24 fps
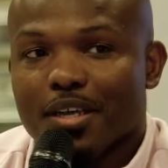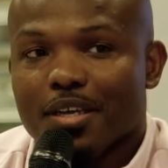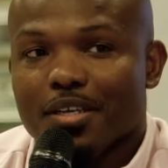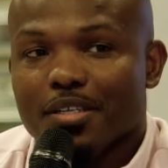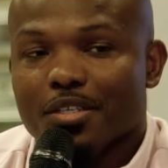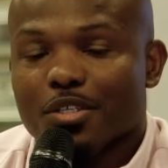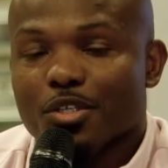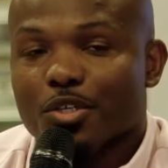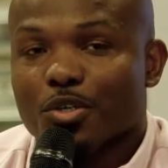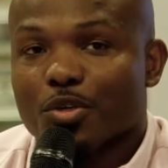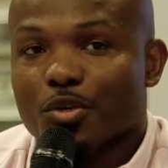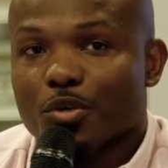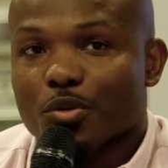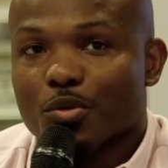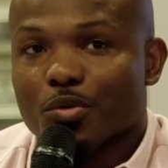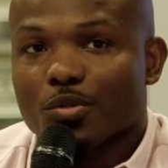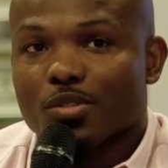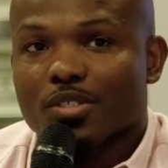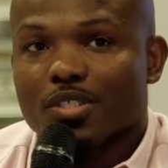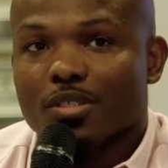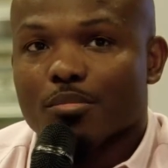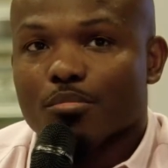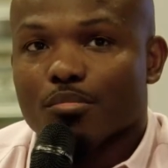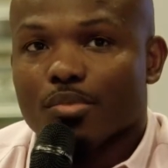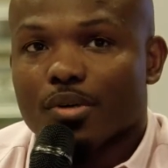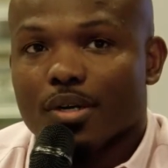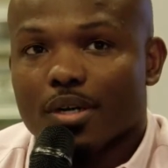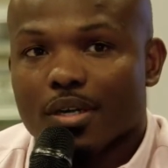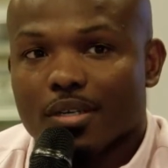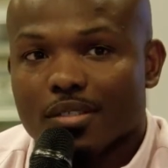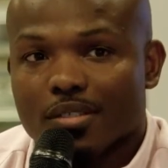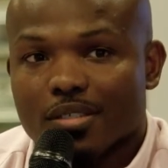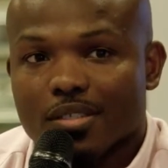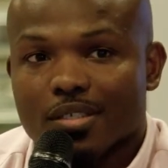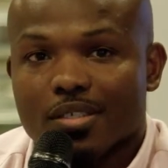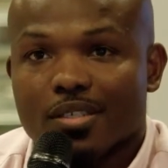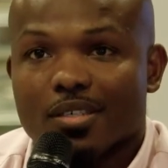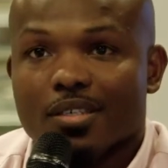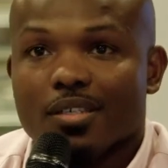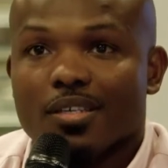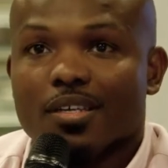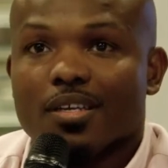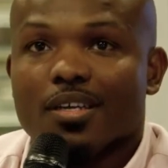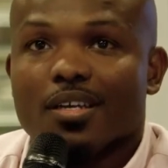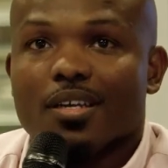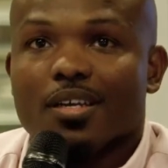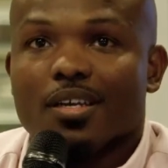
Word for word: eight-year-old Tim Bradley